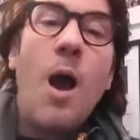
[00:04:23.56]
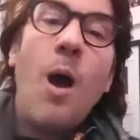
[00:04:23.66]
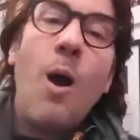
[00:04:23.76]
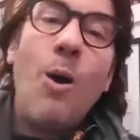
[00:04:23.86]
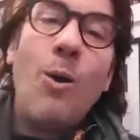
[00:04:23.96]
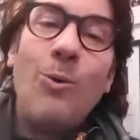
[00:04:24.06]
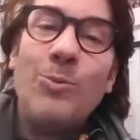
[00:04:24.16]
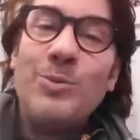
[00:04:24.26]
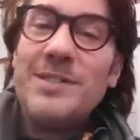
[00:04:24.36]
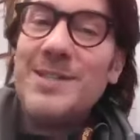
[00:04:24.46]

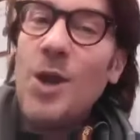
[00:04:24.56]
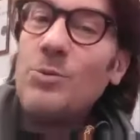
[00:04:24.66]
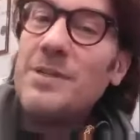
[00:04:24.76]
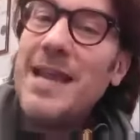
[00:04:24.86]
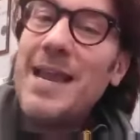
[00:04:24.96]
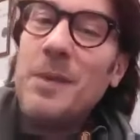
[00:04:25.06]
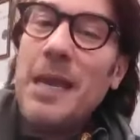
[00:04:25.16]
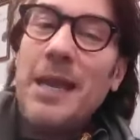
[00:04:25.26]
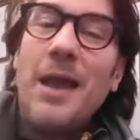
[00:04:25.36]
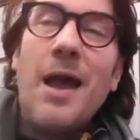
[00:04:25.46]
Oh, don't date
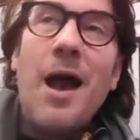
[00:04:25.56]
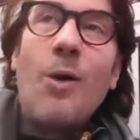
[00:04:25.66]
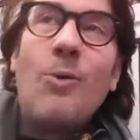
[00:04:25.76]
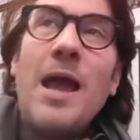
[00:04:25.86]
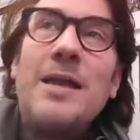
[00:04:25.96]
me. All